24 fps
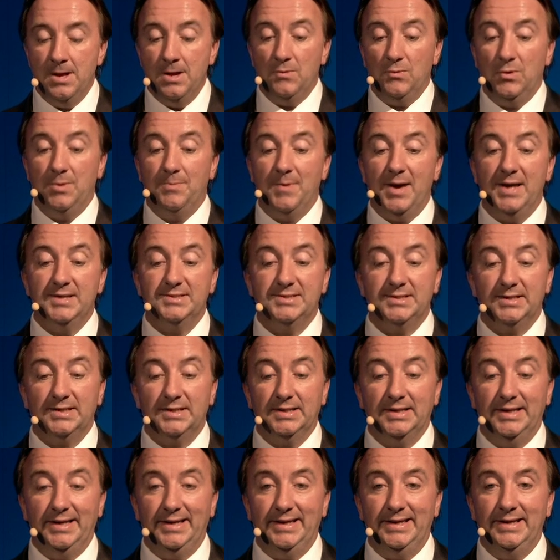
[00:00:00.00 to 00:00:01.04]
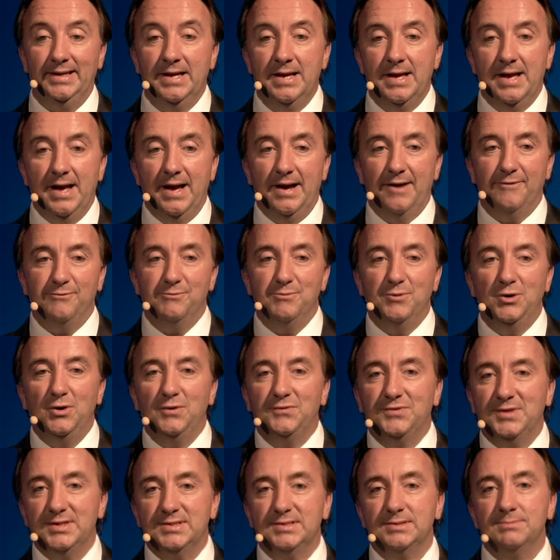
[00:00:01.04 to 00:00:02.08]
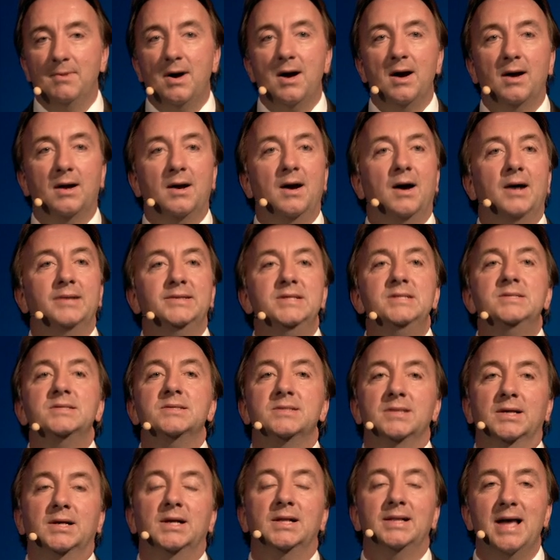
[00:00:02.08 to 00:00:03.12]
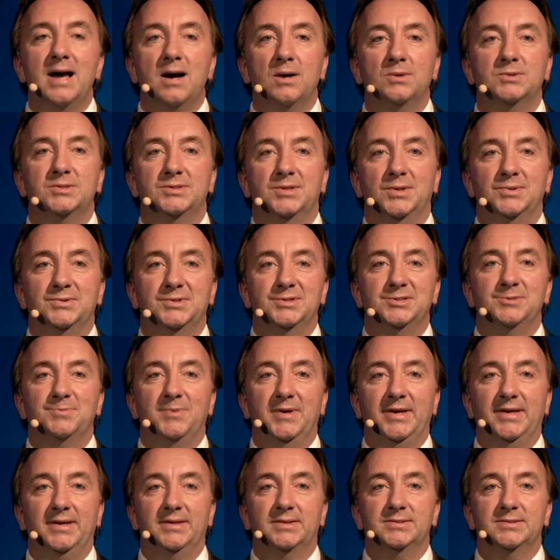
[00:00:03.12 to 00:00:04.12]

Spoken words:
We basically have moved this smart card into the cloud, so to speak.